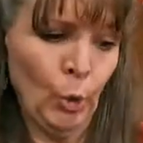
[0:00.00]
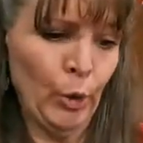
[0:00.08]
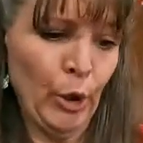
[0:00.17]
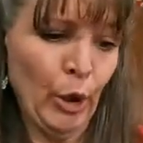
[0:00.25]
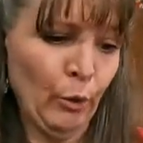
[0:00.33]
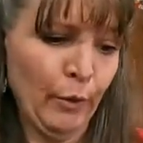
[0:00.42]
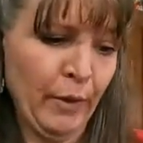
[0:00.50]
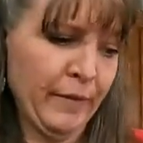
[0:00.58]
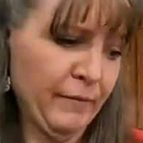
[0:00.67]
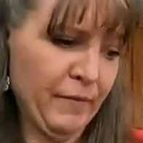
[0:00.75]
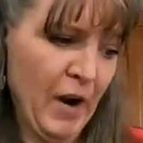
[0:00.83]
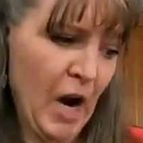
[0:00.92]
Who knew that
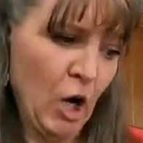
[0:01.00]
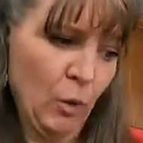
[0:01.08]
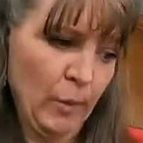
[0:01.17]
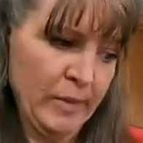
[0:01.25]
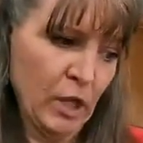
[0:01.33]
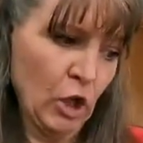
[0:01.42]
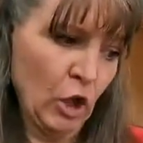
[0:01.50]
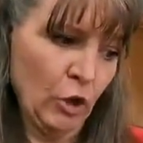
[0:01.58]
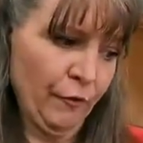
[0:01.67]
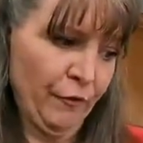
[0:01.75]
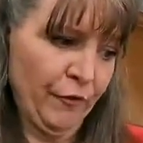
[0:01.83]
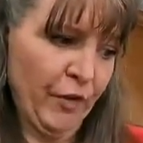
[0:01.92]
the pharaoh was
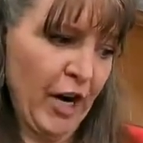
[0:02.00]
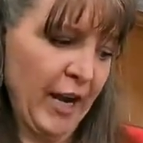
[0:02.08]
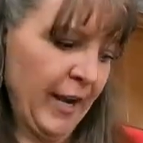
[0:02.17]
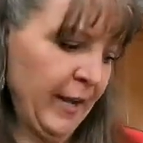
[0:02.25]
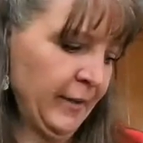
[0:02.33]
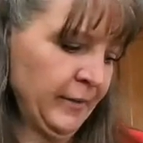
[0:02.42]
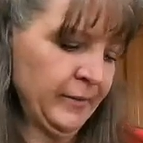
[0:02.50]
gluten free?